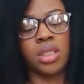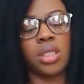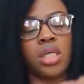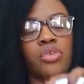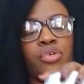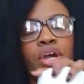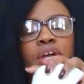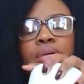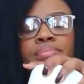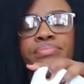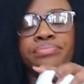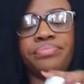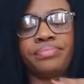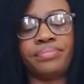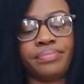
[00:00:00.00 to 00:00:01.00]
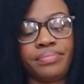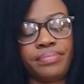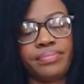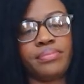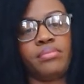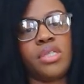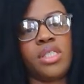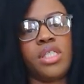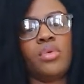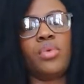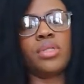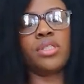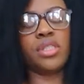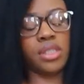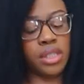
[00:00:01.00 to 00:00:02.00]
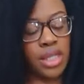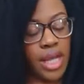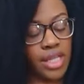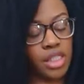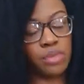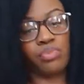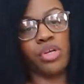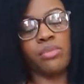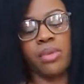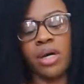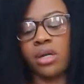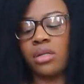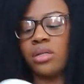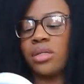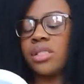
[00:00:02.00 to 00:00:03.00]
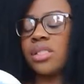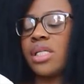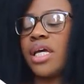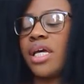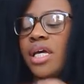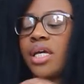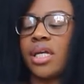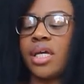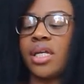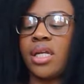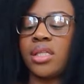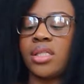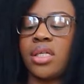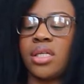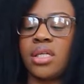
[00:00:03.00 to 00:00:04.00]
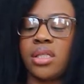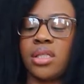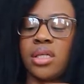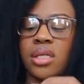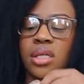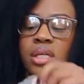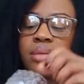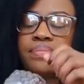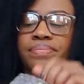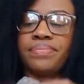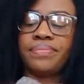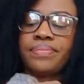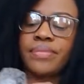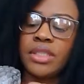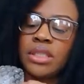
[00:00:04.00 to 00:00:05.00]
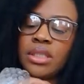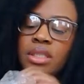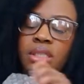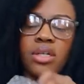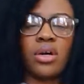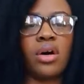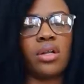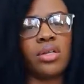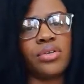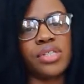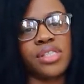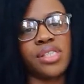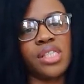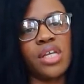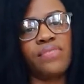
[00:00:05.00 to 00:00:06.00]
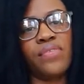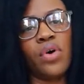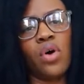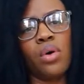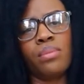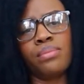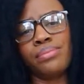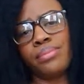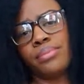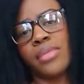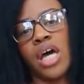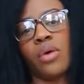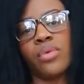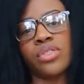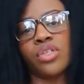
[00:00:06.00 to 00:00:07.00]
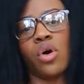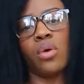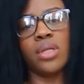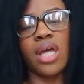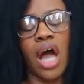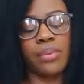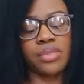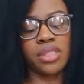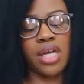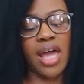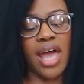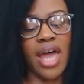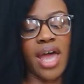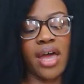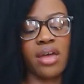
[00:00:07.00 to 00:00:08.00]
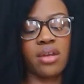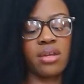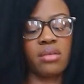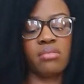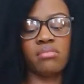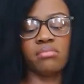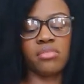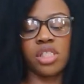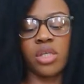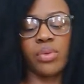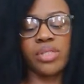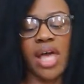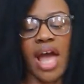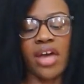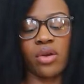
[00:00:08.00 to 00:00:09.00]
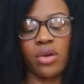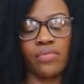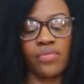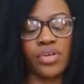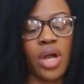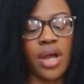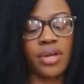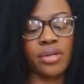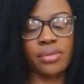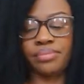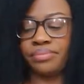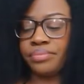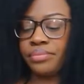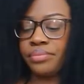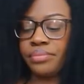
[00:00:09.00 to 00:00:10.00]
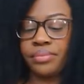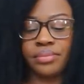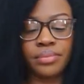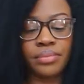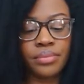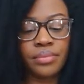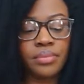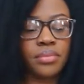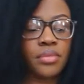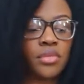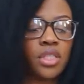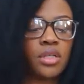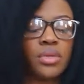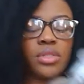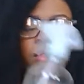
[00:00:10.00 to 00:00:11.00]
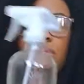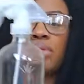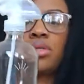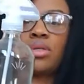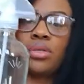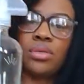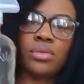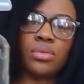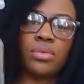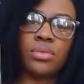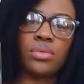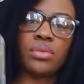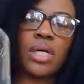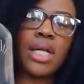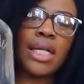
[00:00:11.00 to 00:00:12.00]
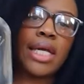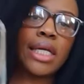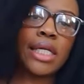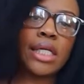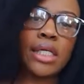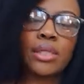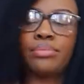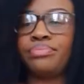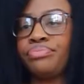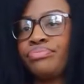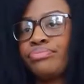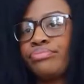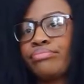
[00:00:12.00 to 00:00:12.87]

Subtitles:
All right, let me see what this glass spray bottle looks like, and I think the color is Seafoam. That was the only option I had, but there was an add-on free item. Oh, it's so cute. I like it.